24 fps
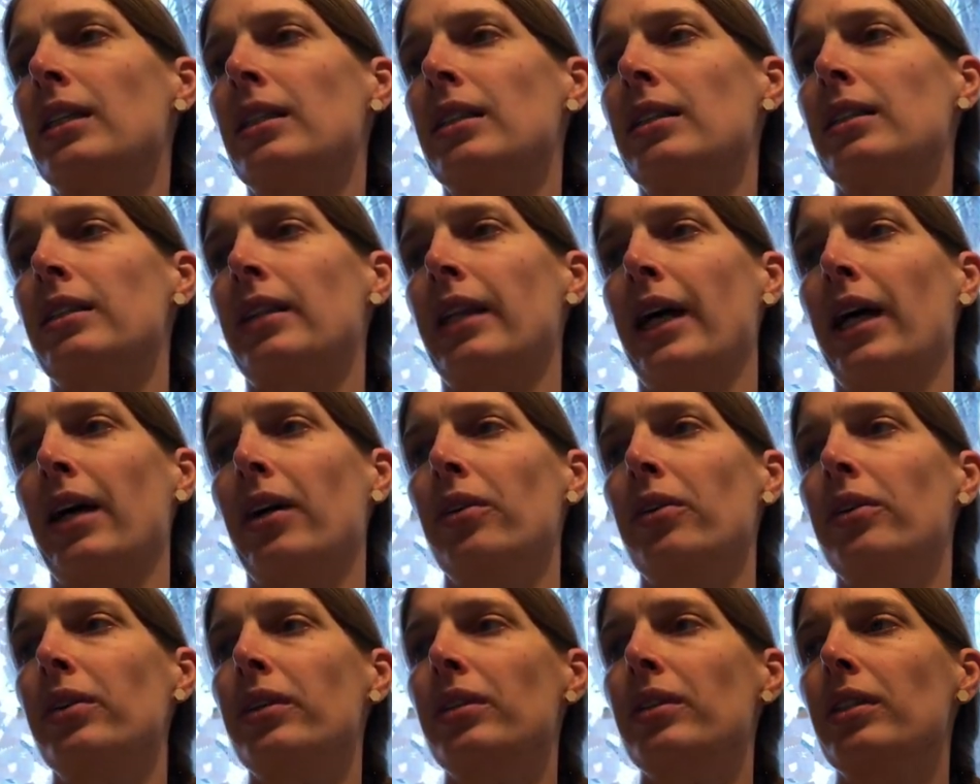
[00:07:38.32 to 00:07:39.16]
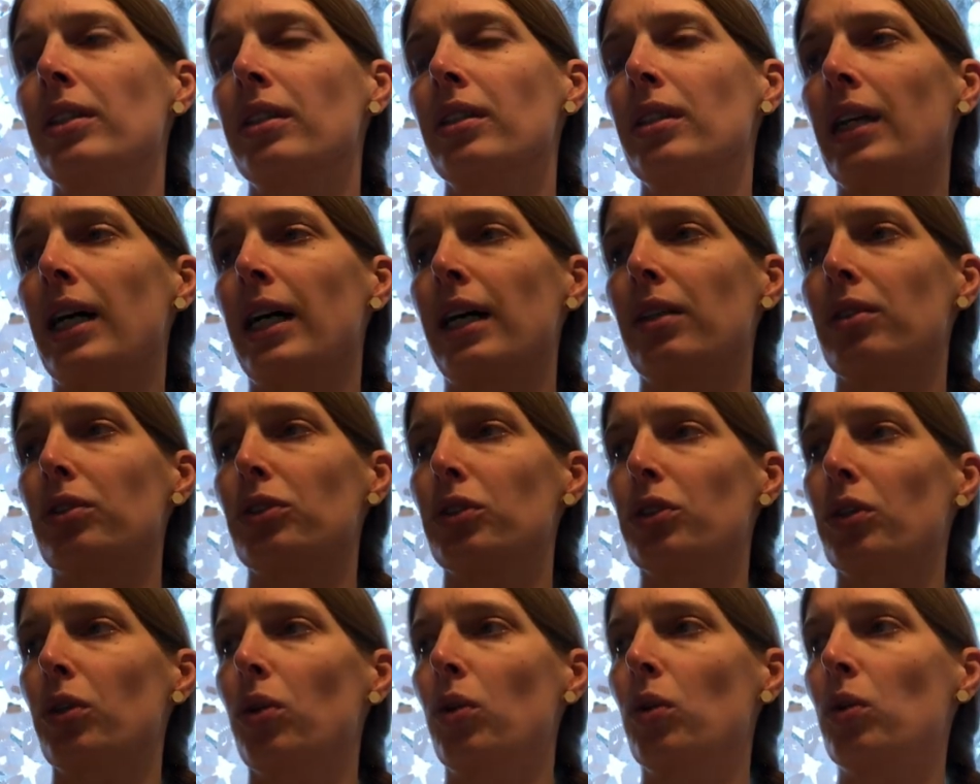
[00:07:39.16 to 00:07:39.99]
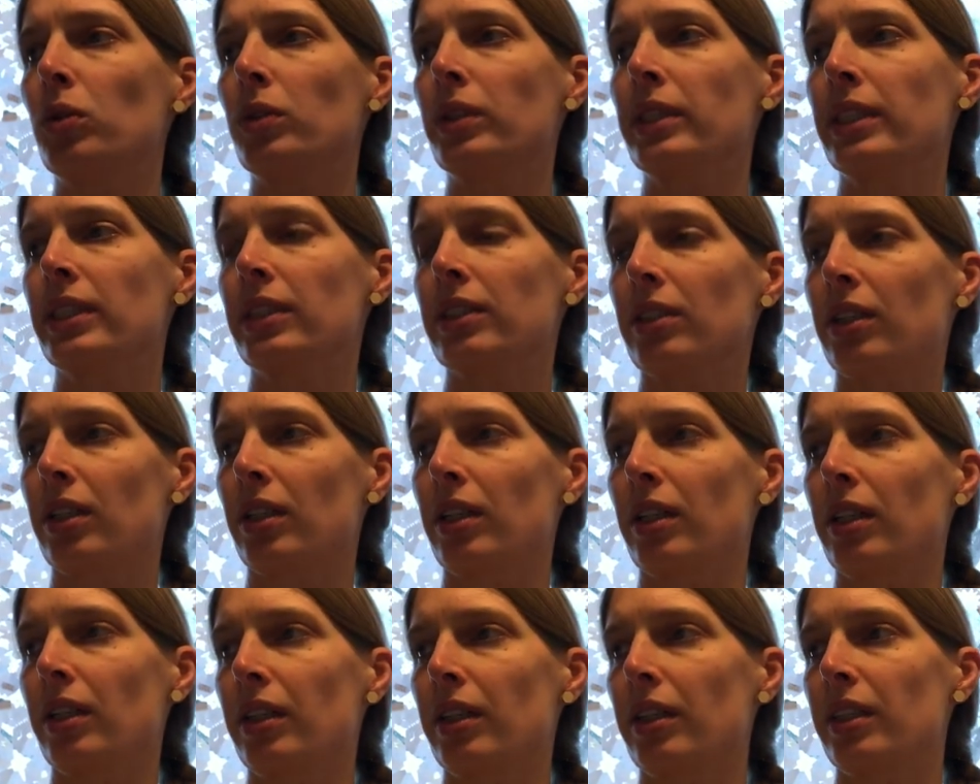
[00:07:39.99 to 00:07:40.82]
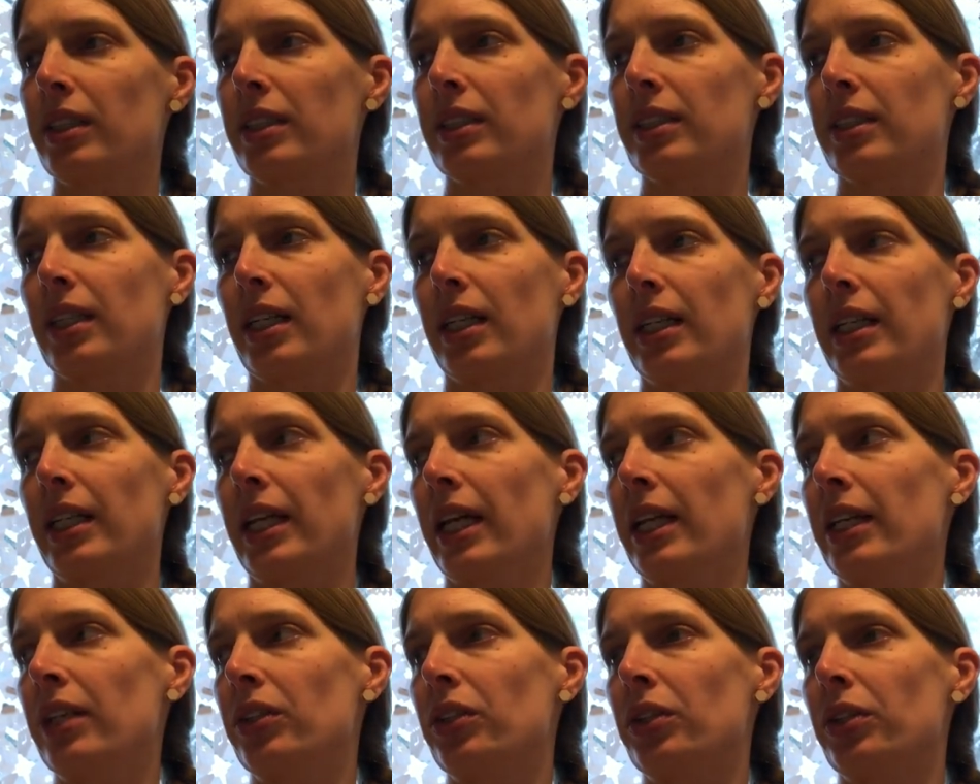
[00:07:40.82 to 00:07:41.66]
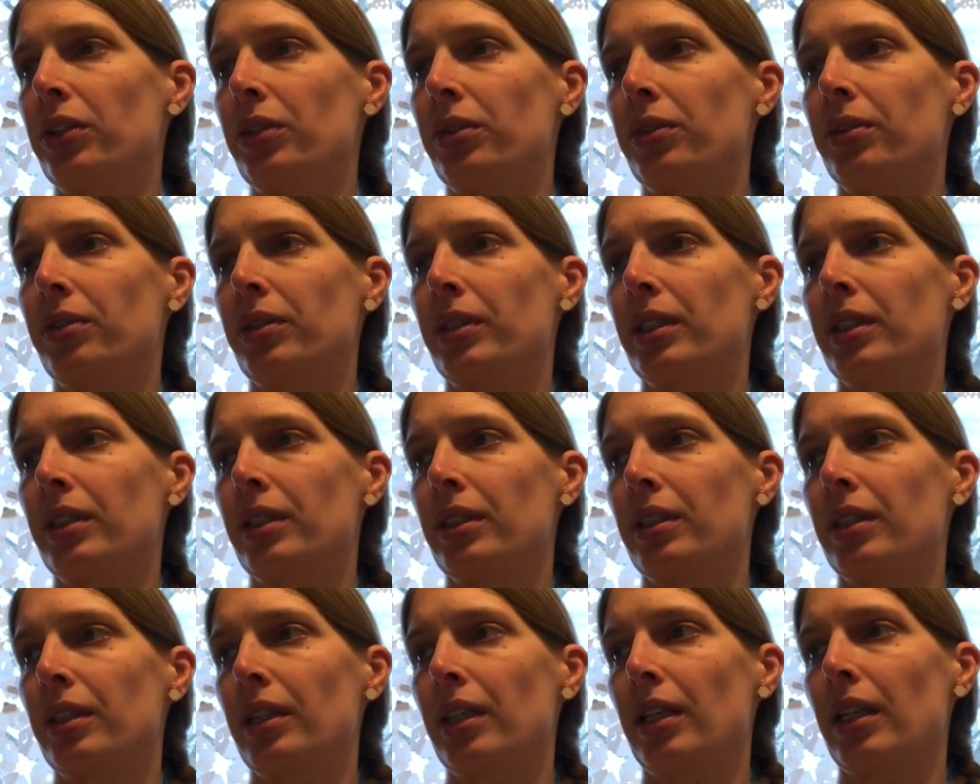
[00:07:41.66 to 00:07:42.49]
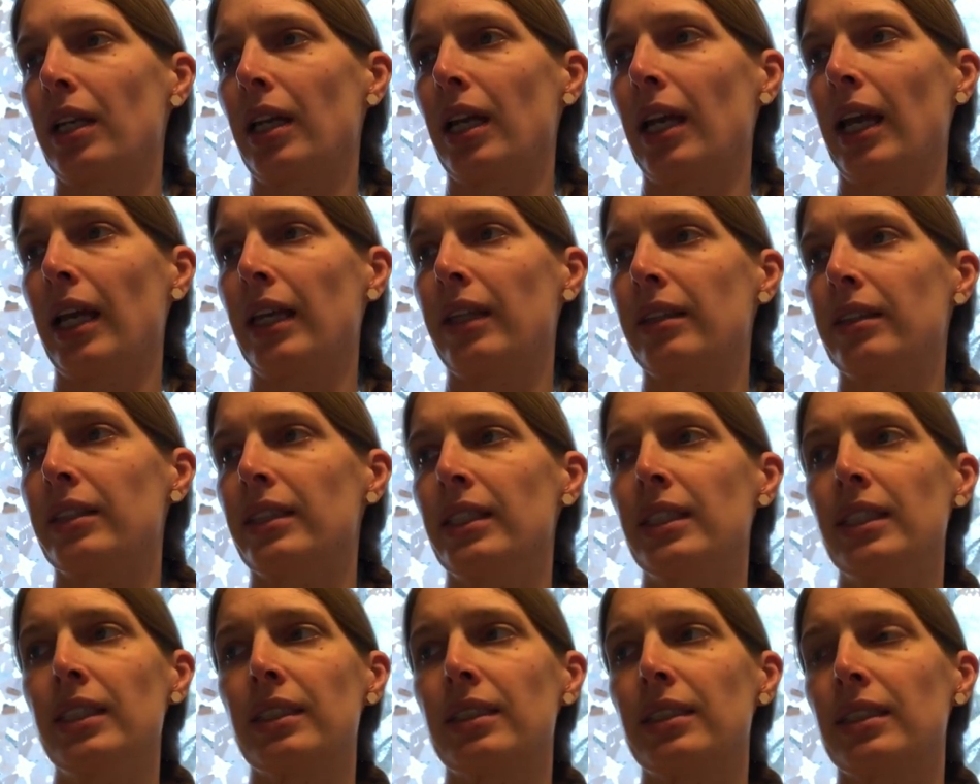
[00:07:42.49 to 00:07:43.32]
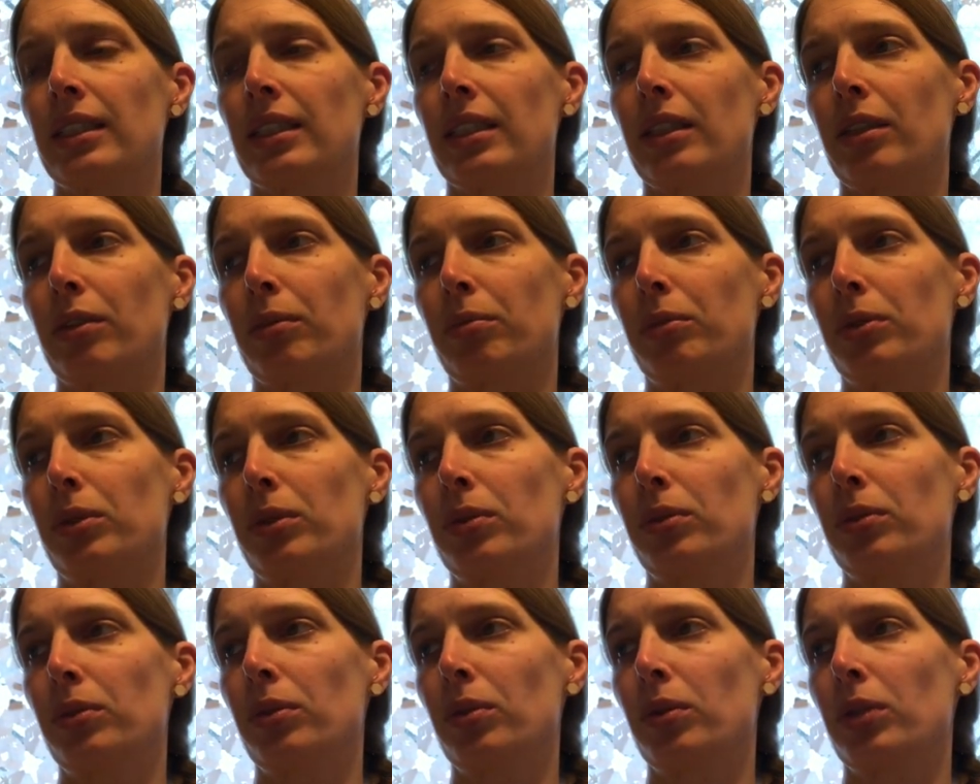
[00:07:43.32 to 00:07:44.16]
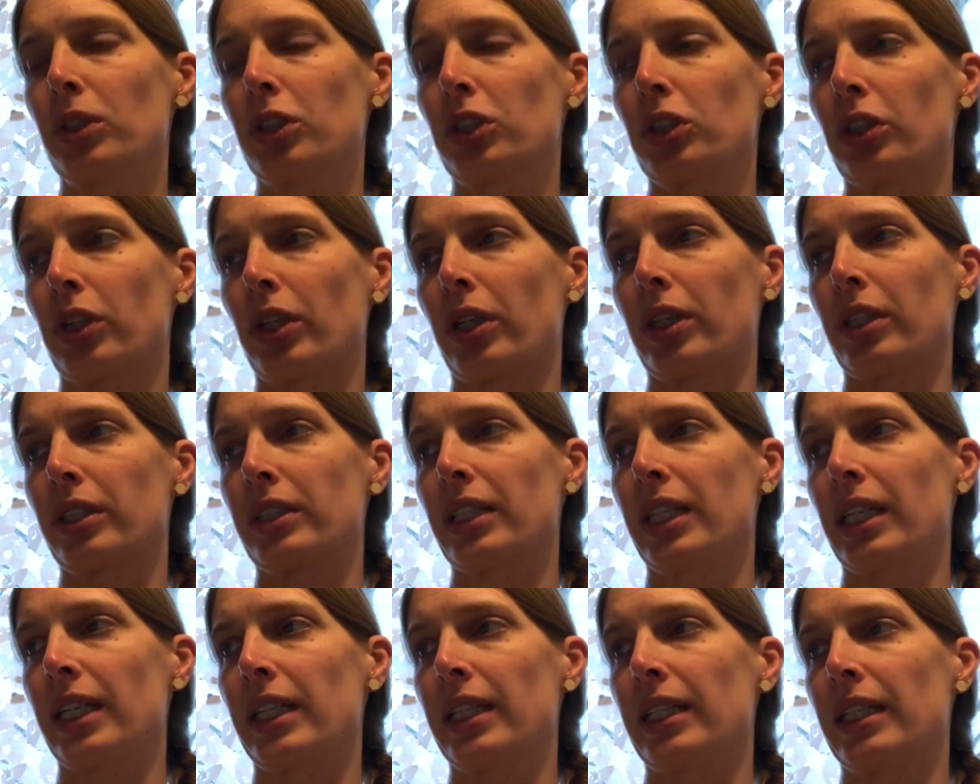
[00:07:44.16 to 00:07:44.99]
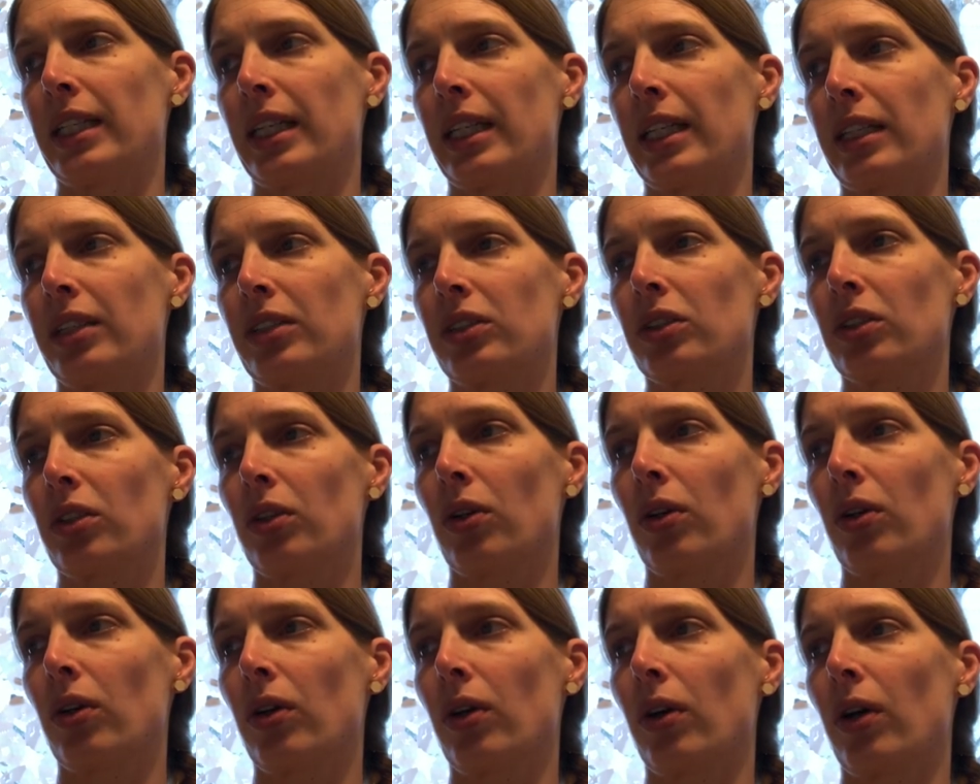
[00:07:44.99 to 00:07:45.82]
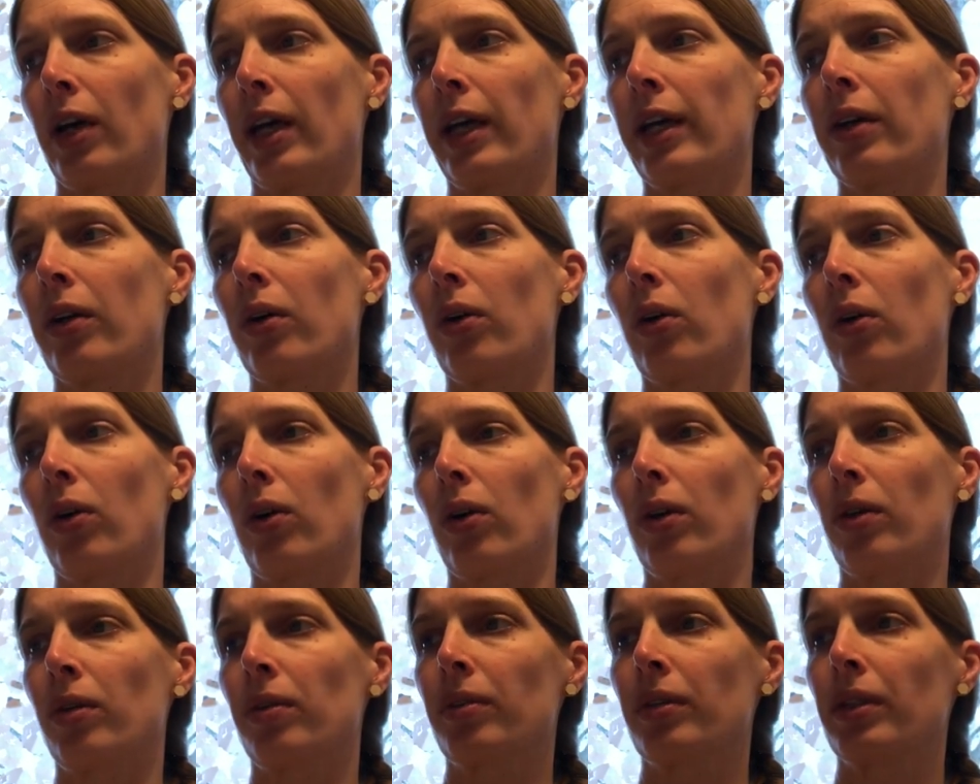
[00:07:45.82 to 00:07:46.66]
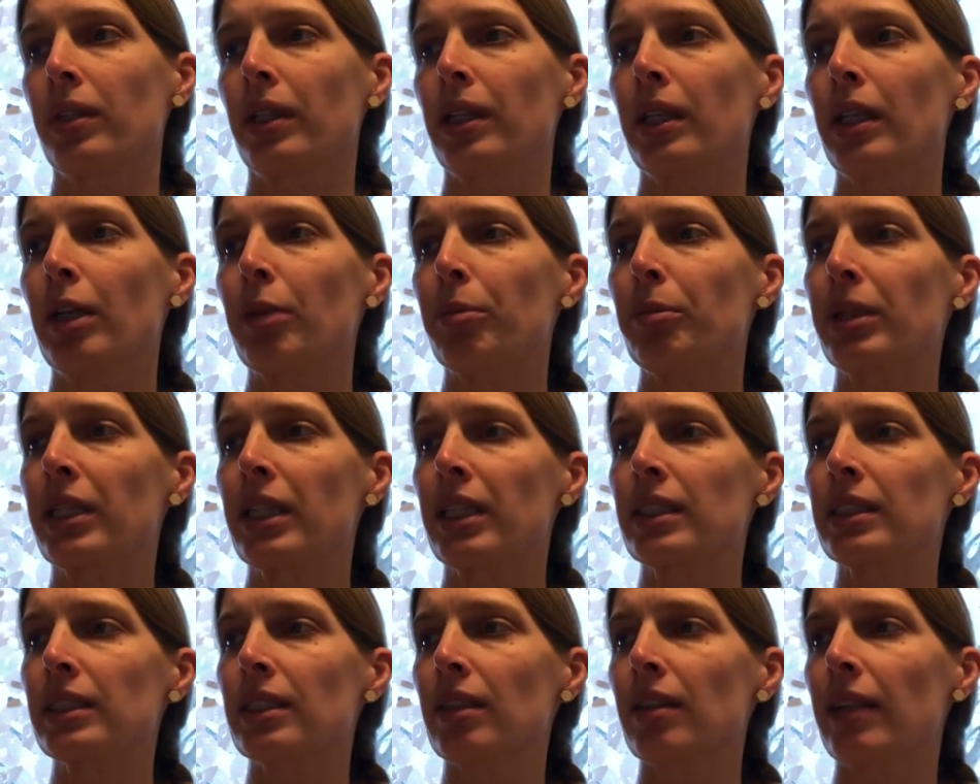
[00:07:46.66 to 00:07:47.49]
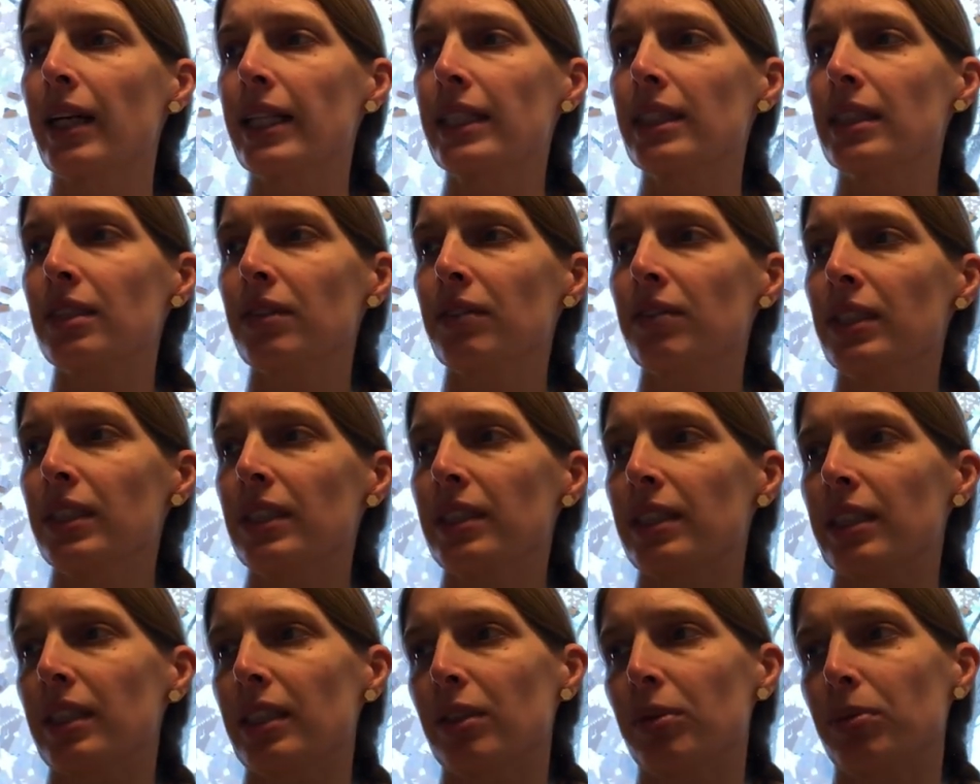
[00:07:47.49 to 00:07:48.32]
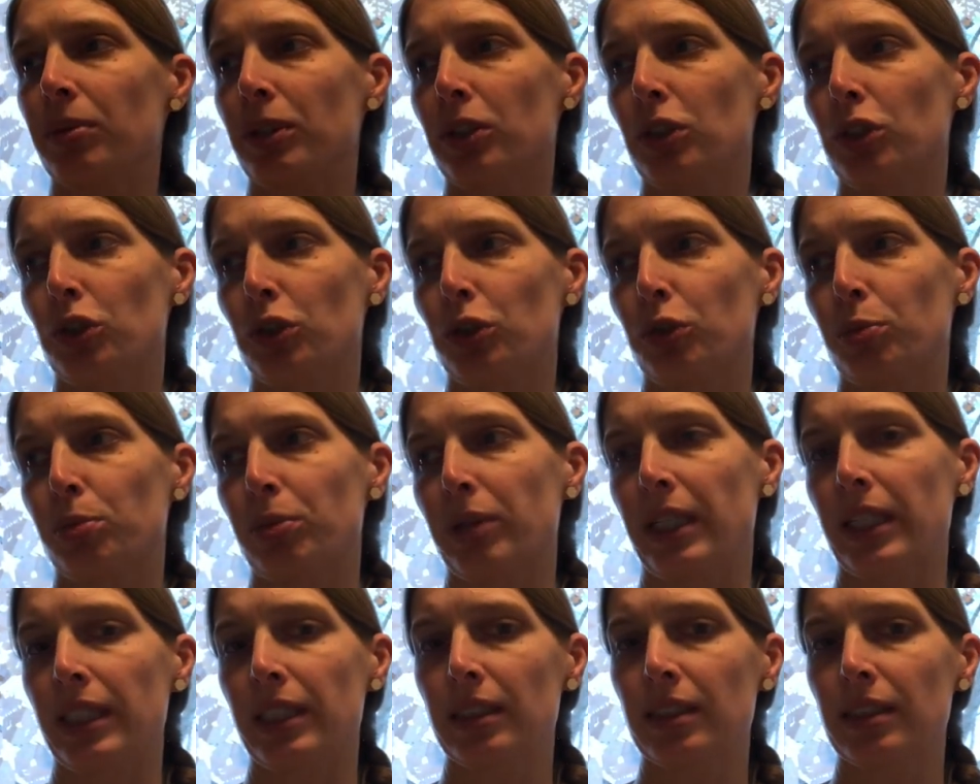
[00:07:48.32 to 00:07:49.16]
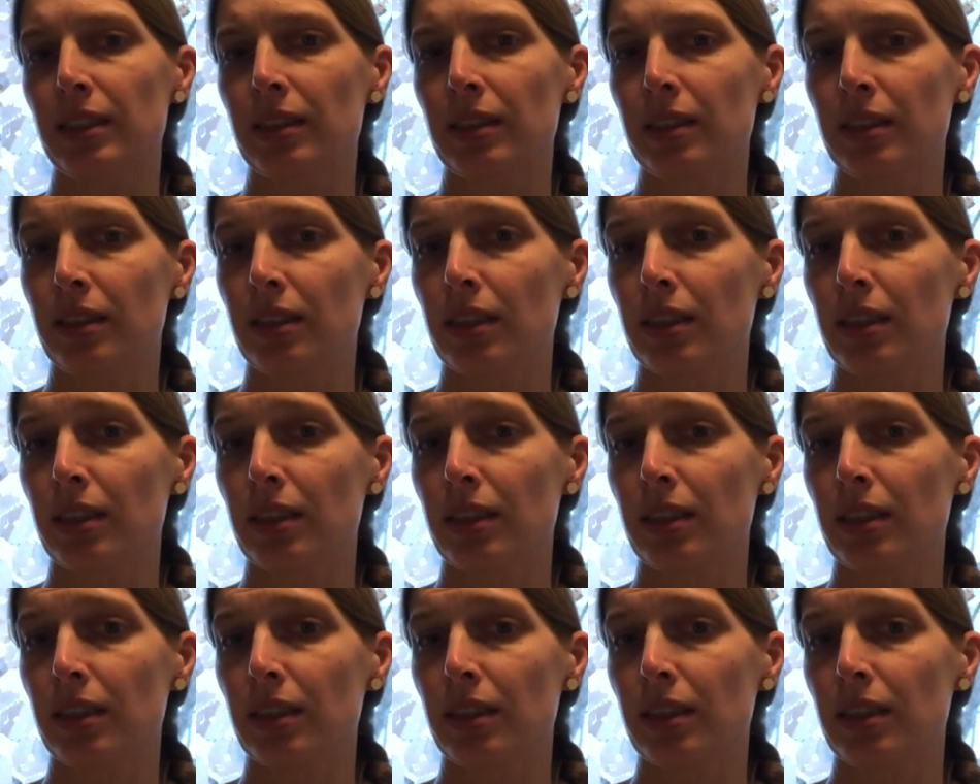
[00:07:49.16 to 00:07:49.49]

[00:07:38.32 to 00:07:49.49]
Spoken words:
Now the little house only saw the sun at noon and didn't see the moon or stars at night at all, because the lights of the city were too bright.